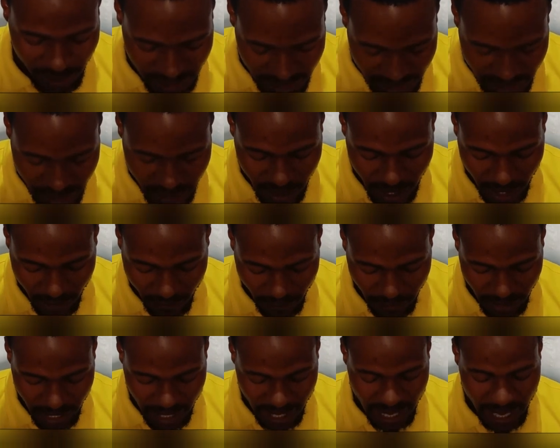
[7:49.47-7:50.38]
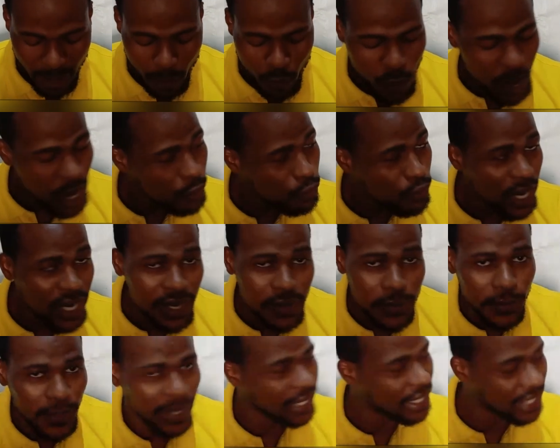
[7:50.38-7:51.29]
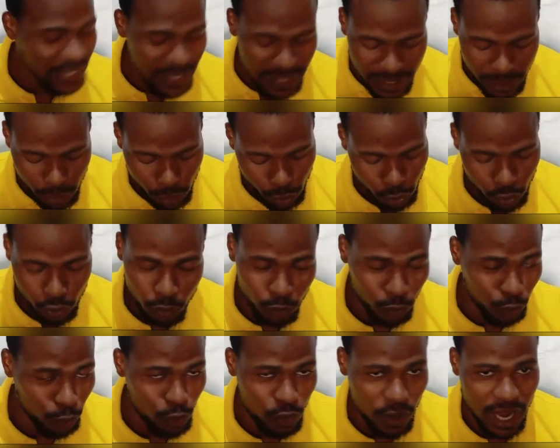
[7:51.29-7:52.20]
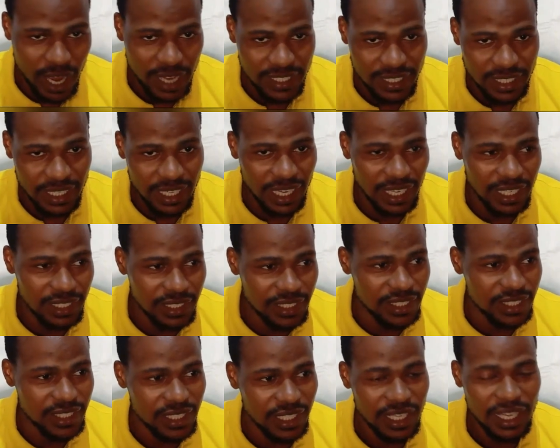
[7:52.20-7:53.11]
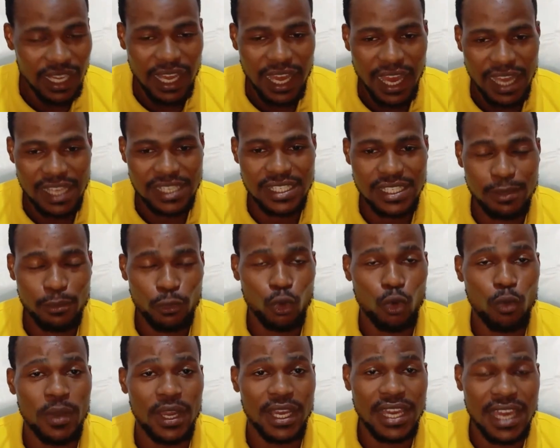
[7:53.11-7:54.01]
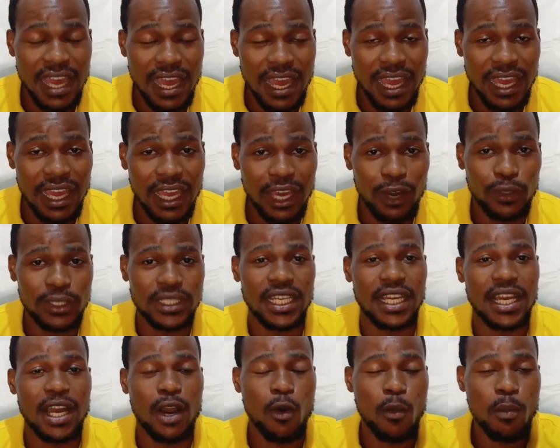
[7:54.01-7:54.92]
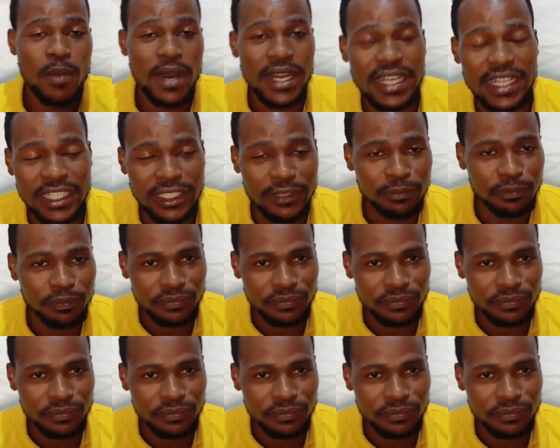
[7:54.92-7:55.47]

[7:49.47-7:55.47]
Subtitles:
material. We're going to check in the Zoom, say at least. I said, no, but can't. I was thinking I'll burn it.